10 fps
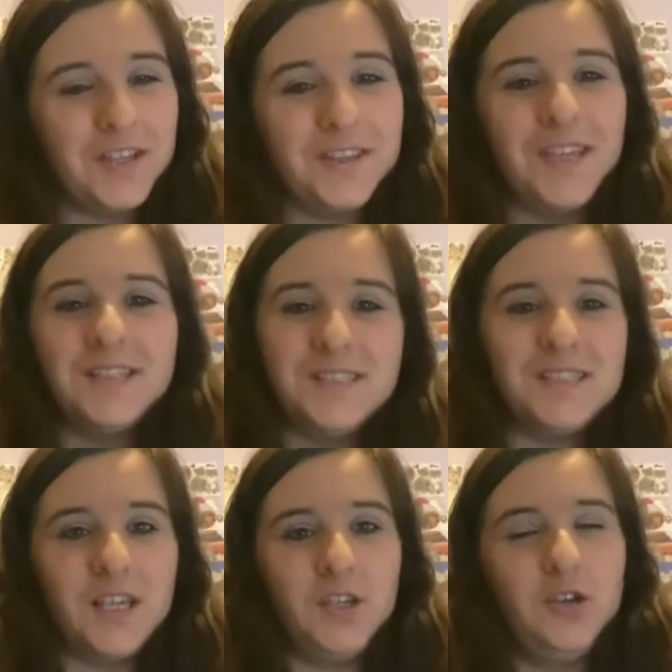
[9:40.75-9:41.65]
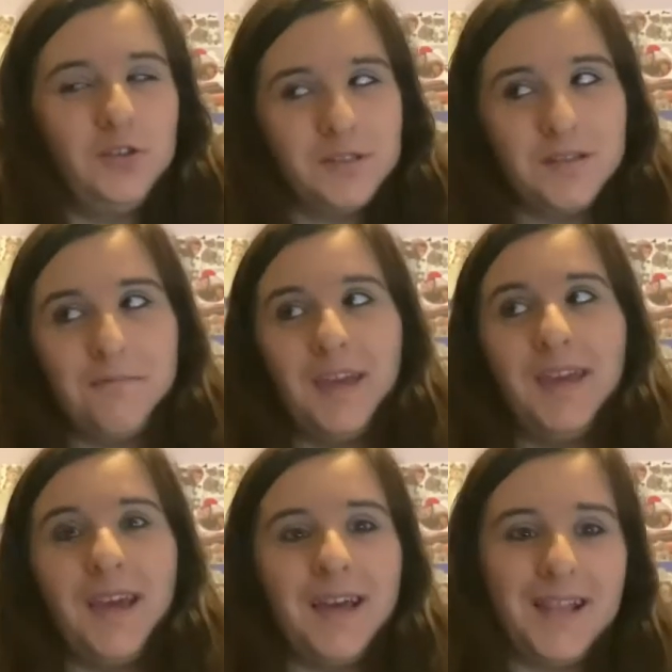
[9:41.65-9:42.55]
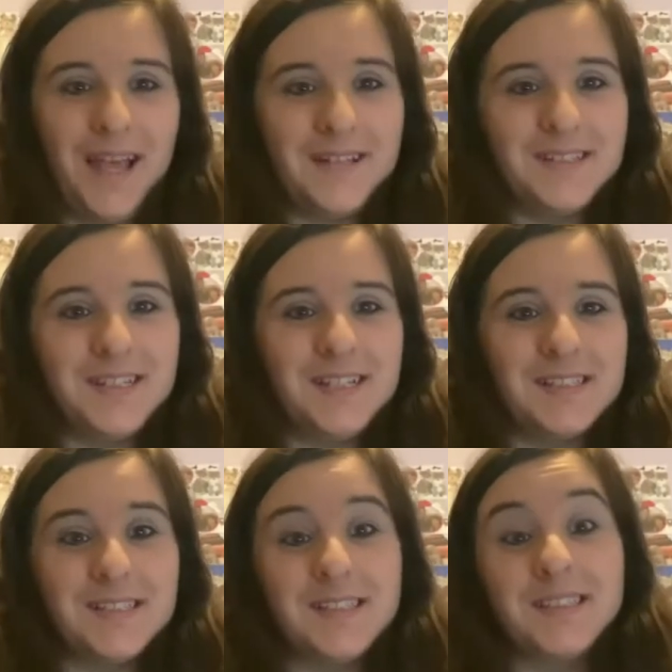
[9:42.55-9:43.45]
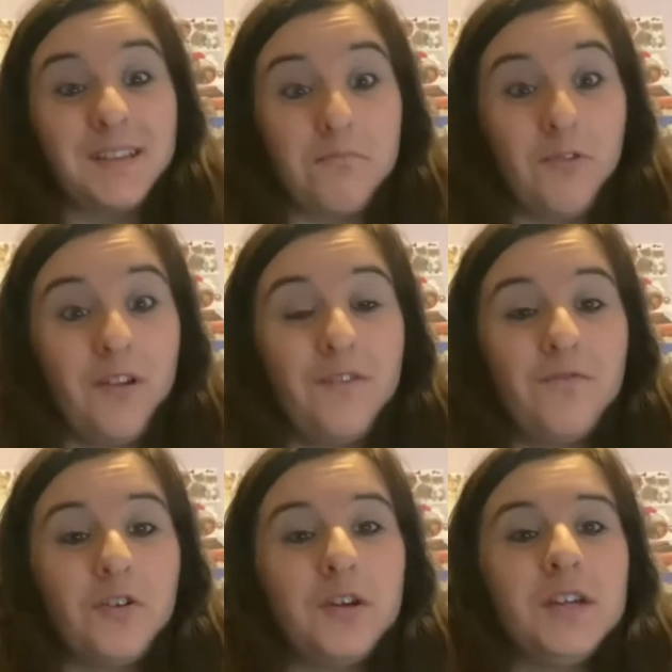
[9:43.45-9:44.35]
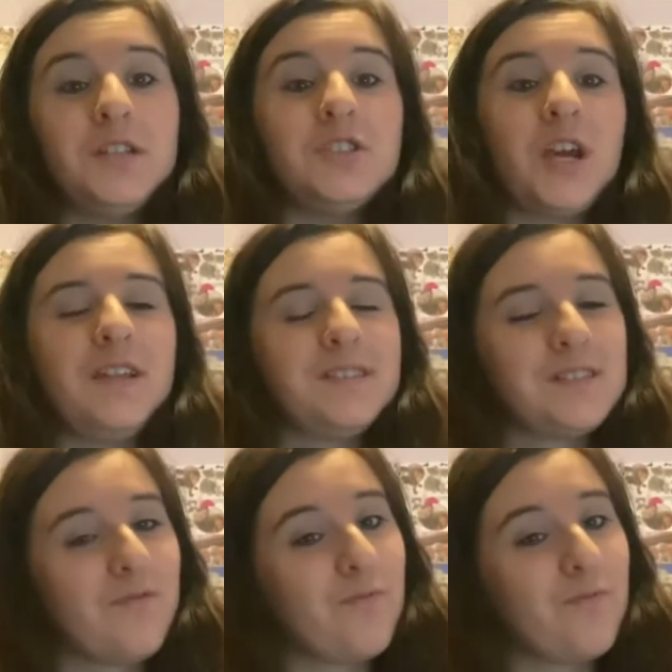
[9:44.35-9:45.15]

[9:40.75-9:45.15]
This used to be Atlantis Submarine Voyage, and it's